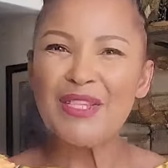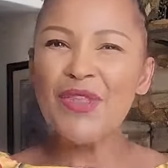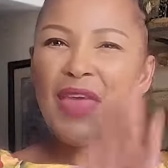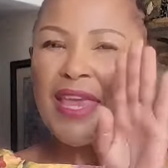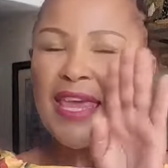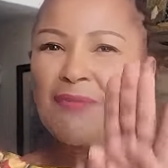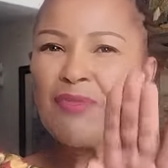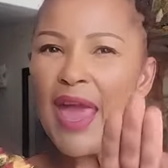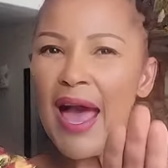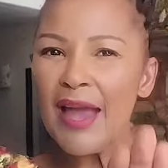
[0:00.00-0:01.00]
So they
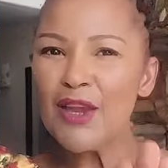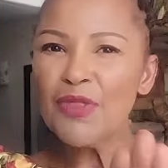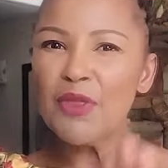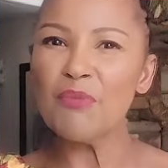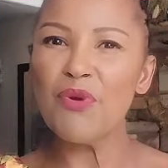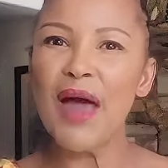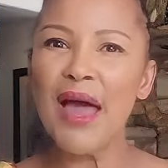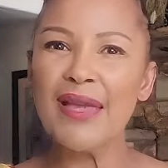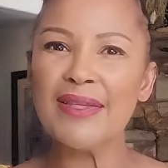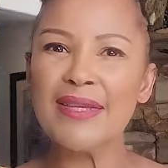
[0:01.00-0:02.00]
keep their eye on the
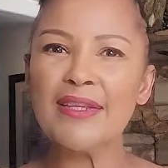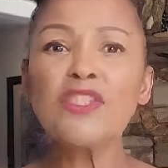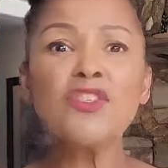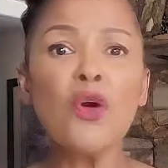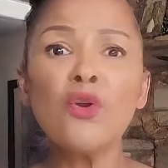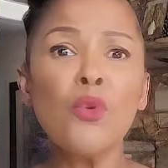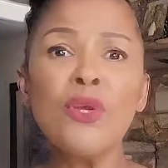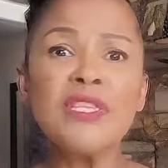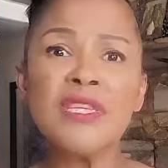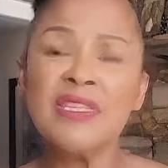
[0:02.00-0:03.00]
prize, and it's not
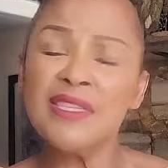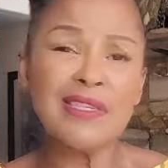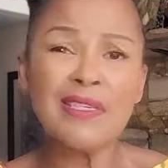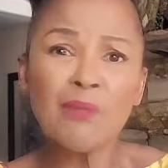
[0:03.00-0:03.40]
always easy.